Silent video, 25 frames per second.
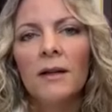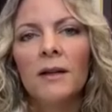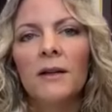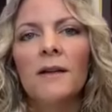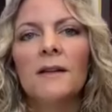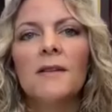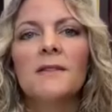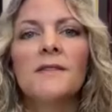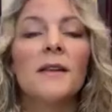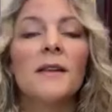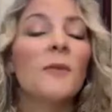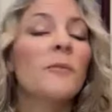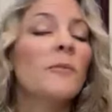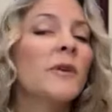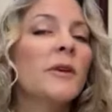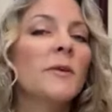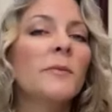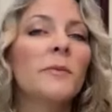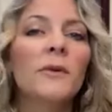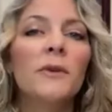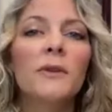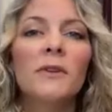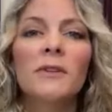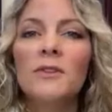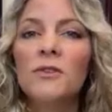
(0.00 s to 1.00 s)
Some
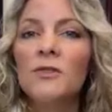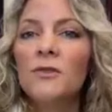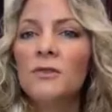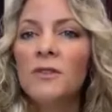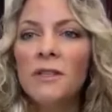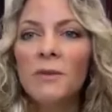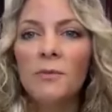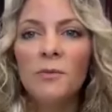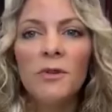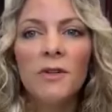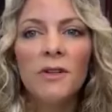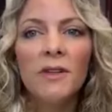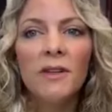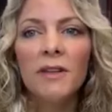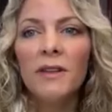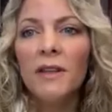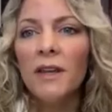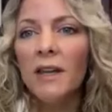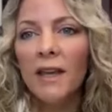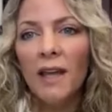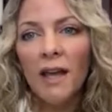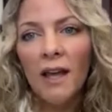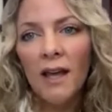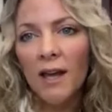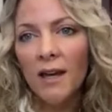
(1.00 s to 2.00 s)
people do deep breathing.
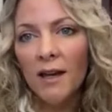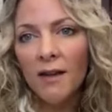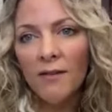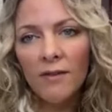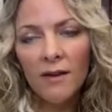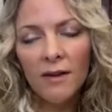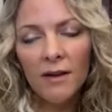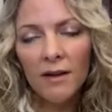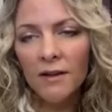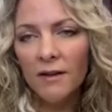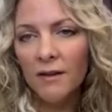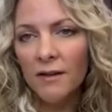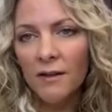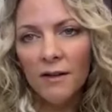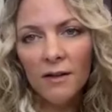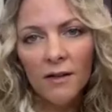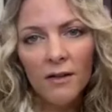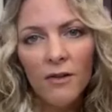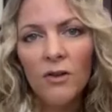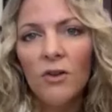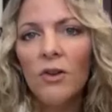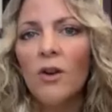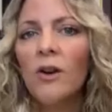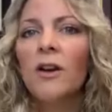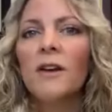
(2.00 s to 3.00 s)
They can't even,
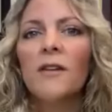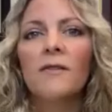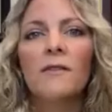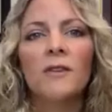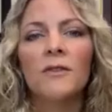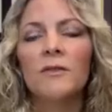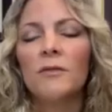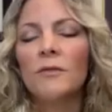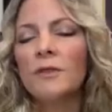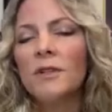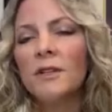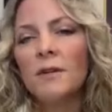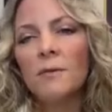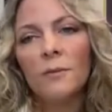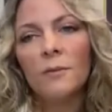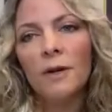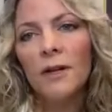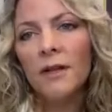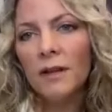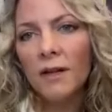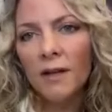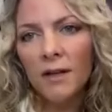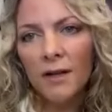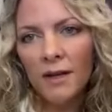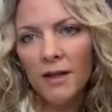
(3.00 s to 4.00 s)
not even through deep
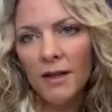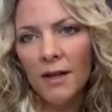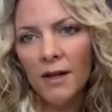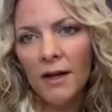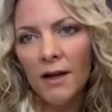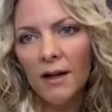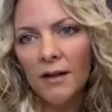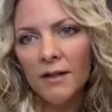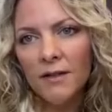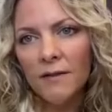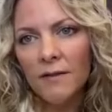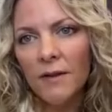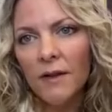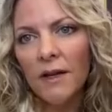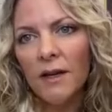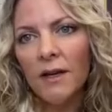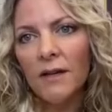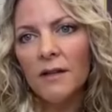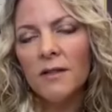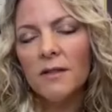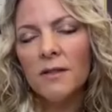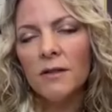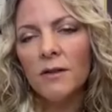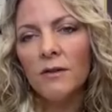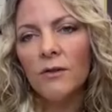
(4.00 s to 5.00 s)
breathing can they activate
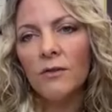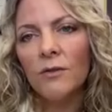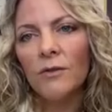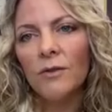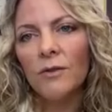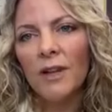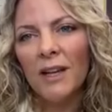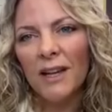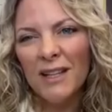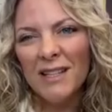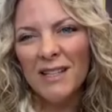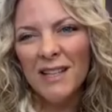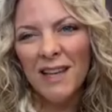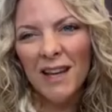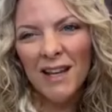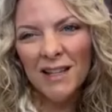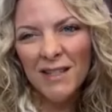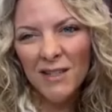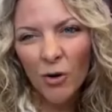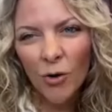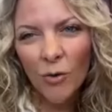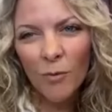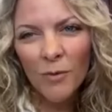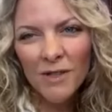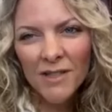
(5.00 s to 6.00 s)
it. So like I said,
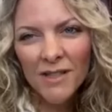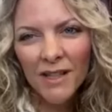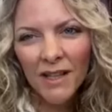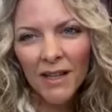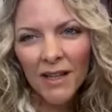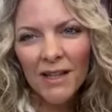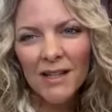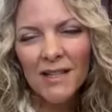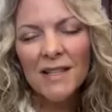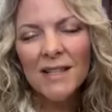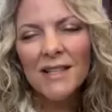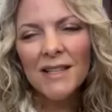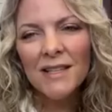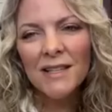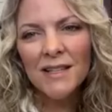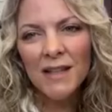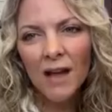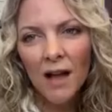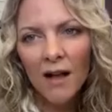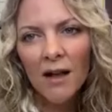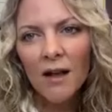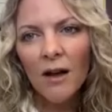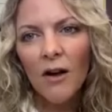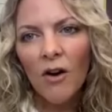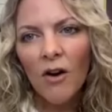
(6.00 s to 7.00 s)
it's almost like it's
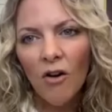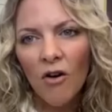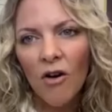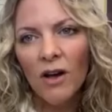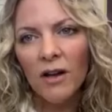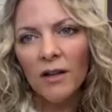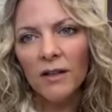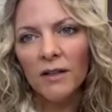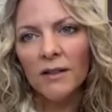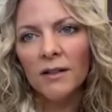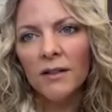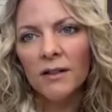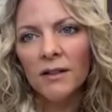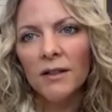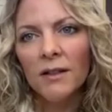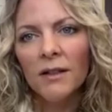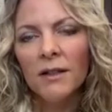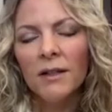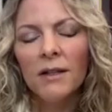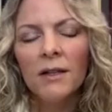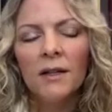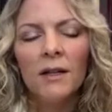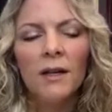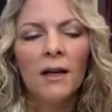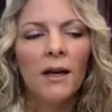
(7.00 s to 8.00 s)
stuck on.
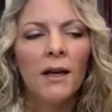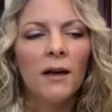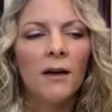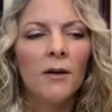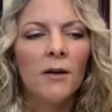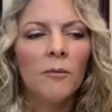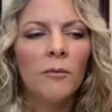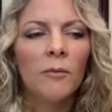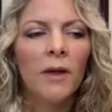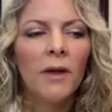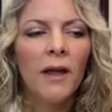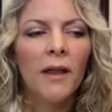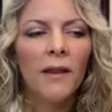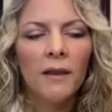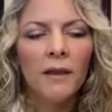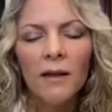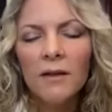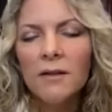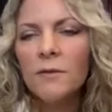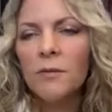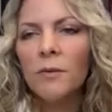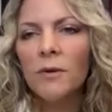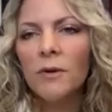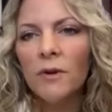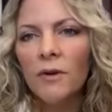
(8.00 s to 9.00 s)
And
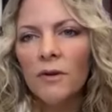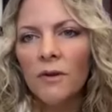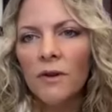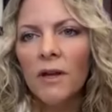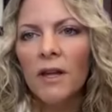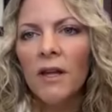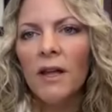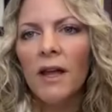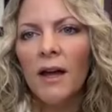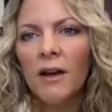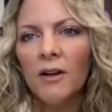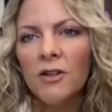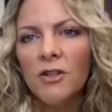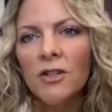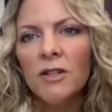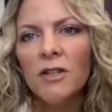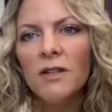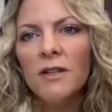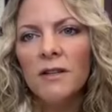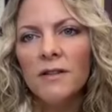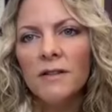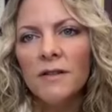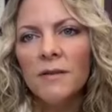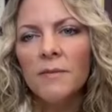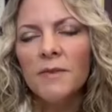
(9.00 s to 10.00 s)
that's where they actually
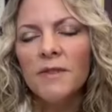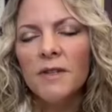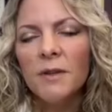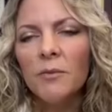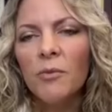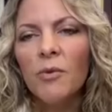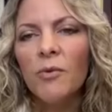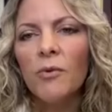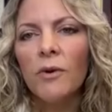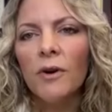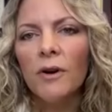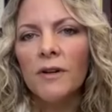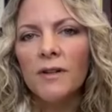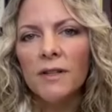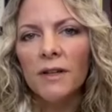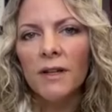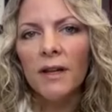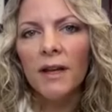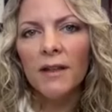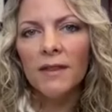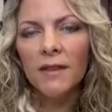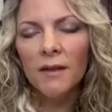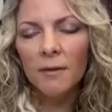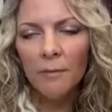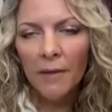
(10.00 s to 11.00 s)
need some support to
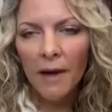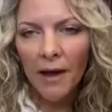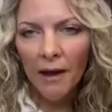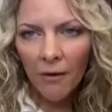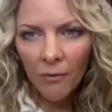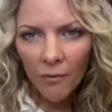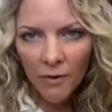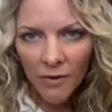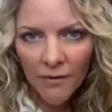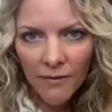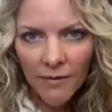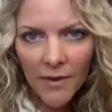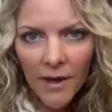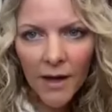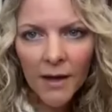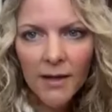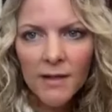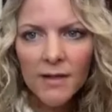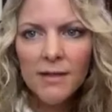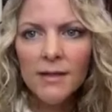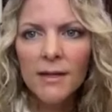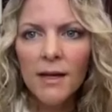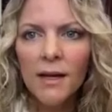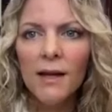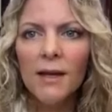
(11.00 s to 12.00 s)
get them out of
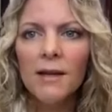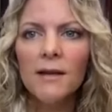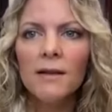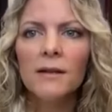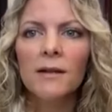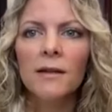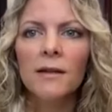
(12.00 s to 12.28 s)
that state.